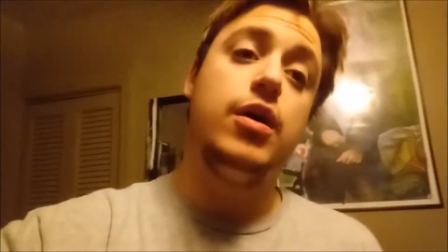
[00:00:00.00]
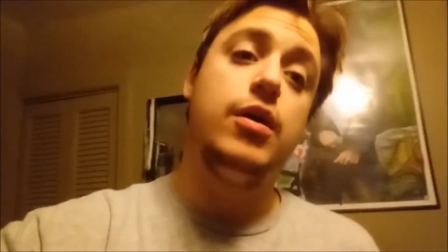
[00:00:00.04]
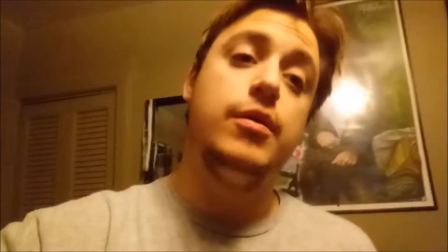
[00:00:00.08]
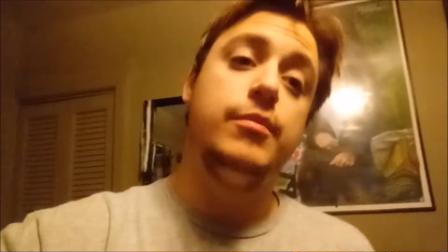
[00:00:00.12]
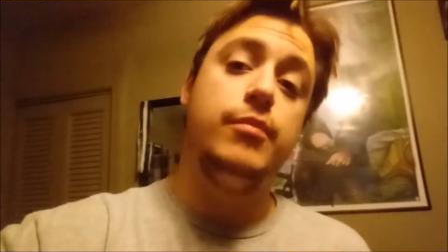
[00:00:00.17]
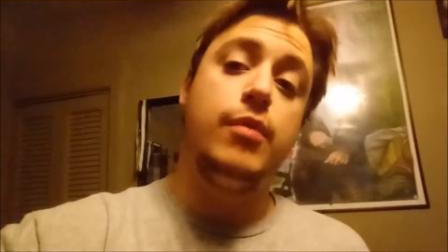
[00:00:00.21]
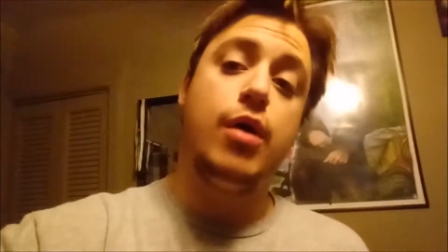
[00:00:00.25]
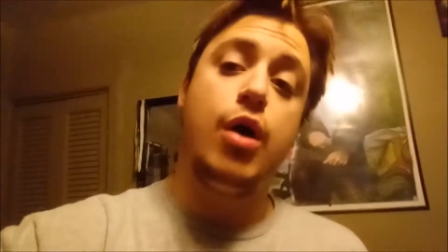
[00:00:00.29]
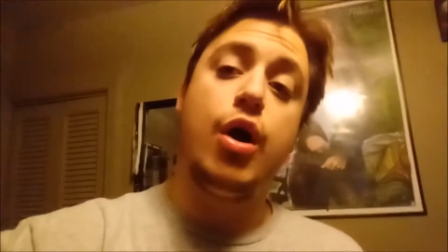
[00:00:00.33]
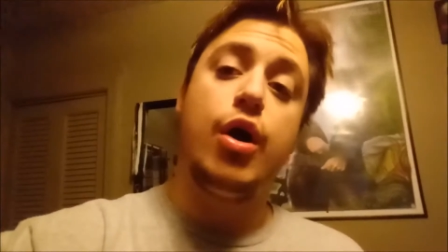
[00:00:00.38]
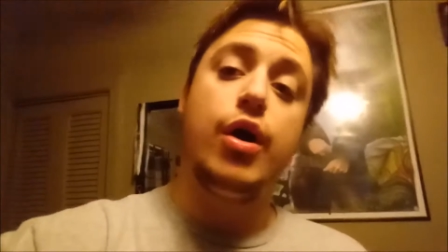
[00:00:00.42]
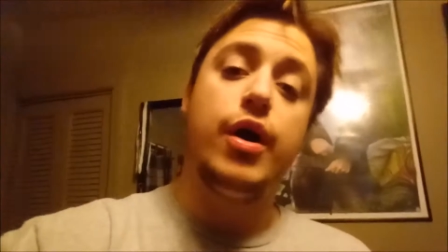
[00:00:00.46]

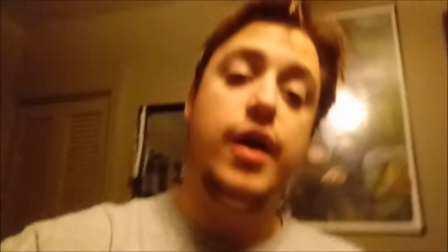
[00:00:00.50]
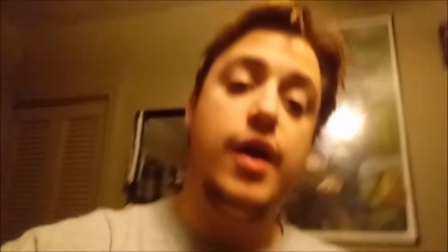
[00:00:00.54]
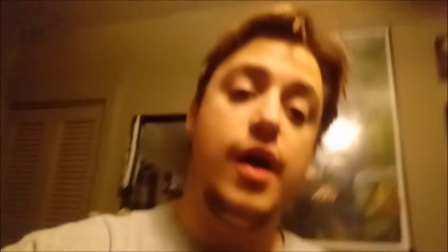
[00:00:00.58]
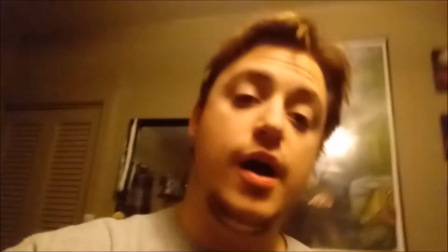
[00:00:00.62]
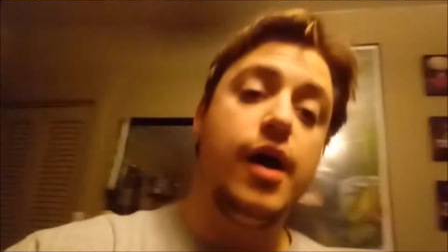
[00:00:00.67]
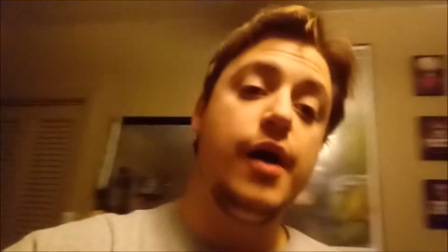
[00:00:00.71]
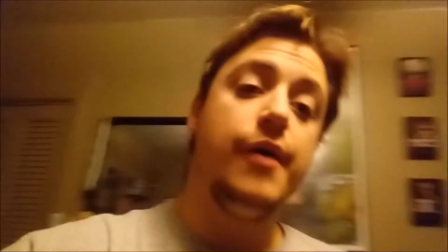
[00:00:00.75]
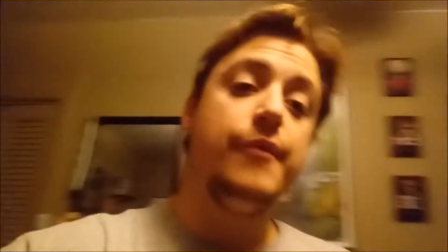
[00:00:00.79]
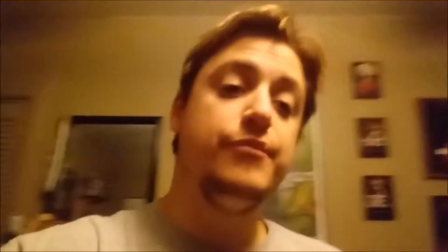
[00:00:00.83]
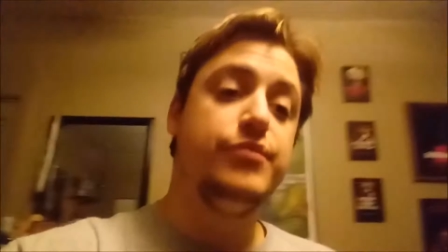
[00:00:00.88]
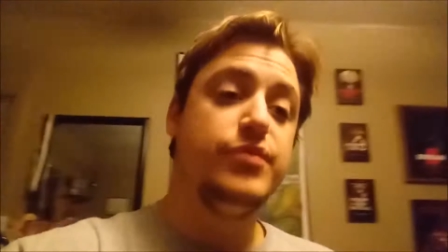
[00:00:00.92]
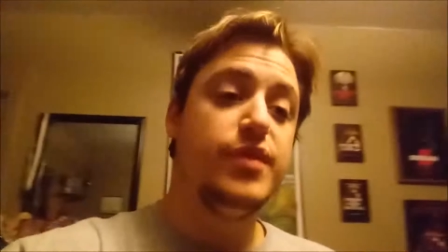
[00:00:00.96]

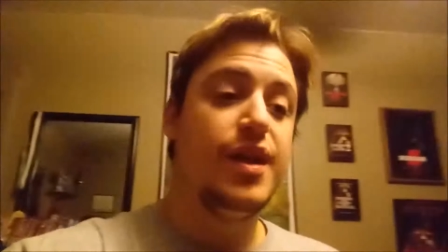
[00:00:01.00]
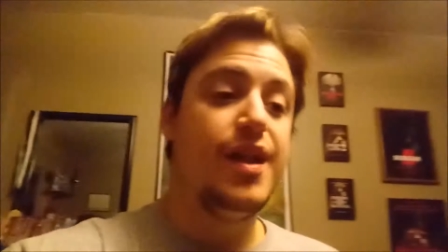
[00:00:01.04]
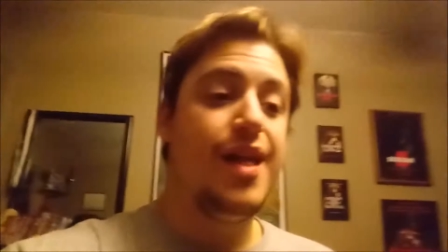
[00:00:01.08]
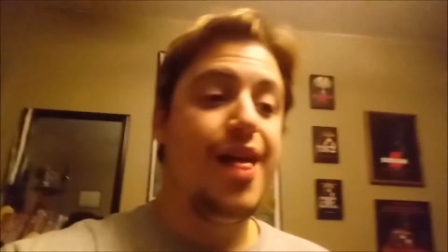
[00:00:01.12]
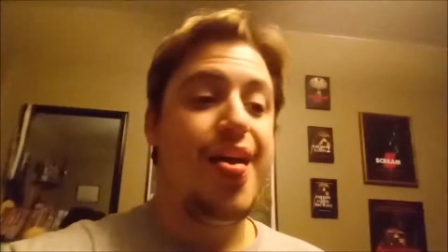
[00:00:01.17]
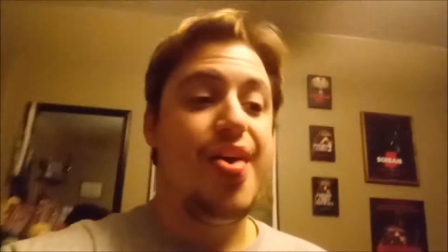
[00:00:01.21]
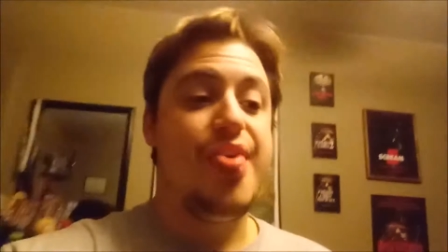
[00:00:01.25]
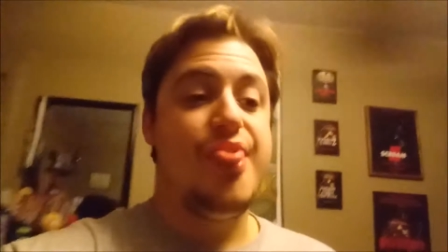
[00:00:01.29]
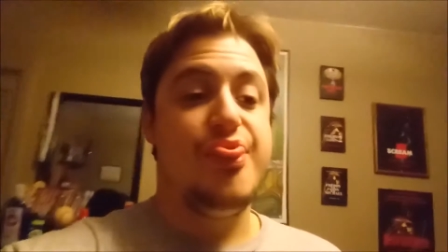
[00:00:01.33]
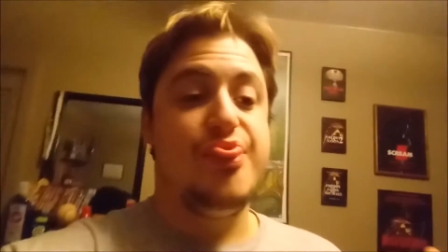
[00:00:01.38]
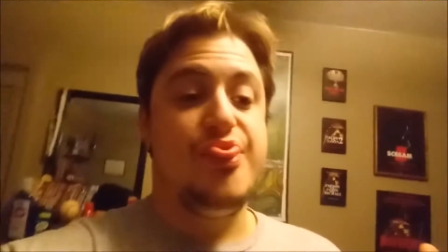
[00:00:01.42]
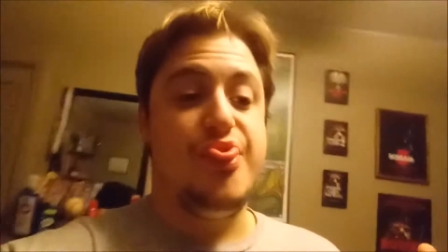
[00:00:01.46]
Amaria
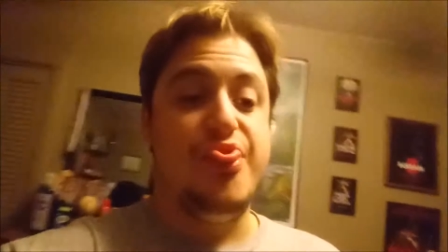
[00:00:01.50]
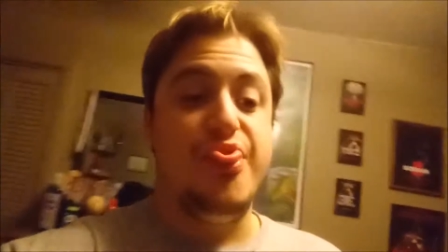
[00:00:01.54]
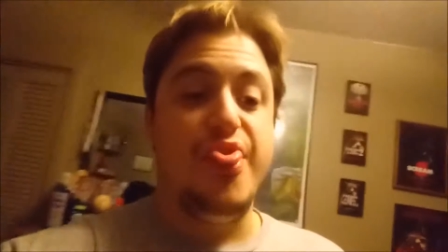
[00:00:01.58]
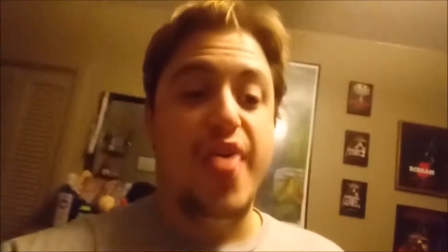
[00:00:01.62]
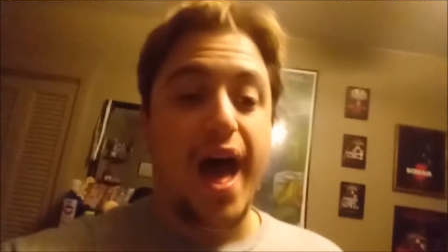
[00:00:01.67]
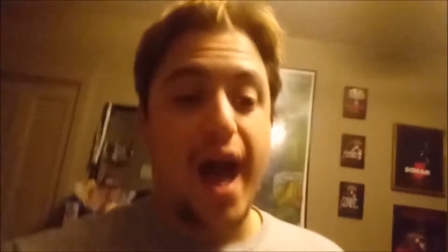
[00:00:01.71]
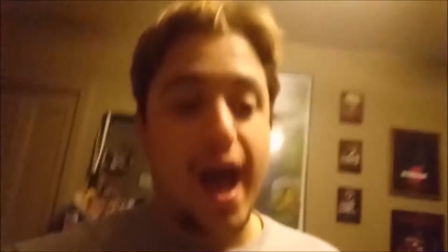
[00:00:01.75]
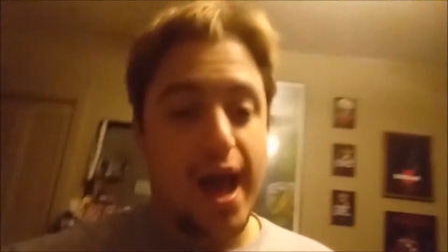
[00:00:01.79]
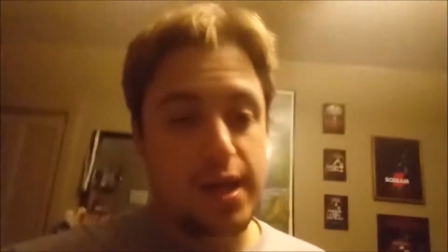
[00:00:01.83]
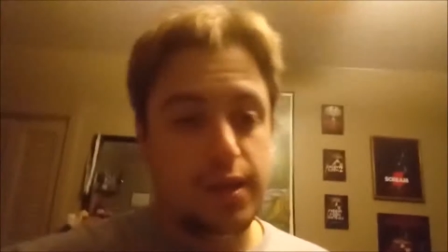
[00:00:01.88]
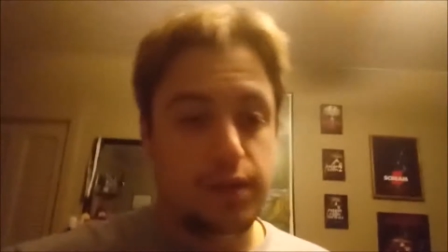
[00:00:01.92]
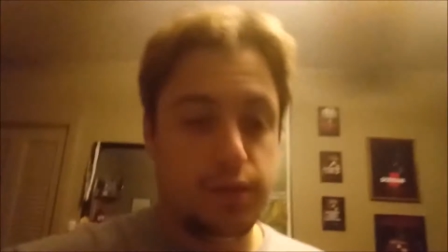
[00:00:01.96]

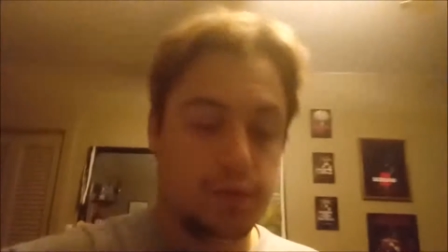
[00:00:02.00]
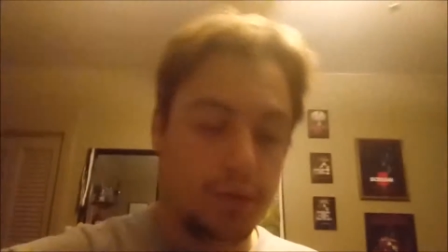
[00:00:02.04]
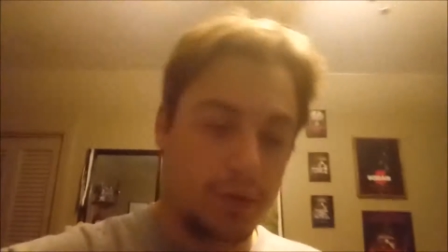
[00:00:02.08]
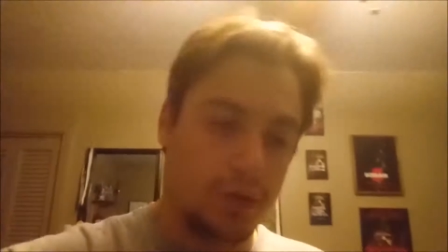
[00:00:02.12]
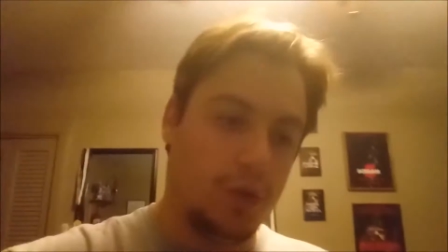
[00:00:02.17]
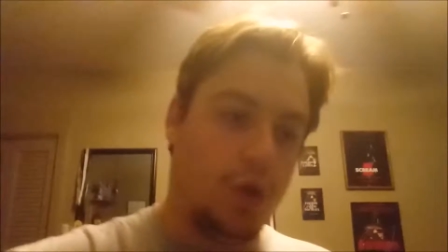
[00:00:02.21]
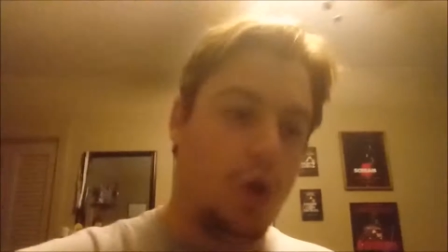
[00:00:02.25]
that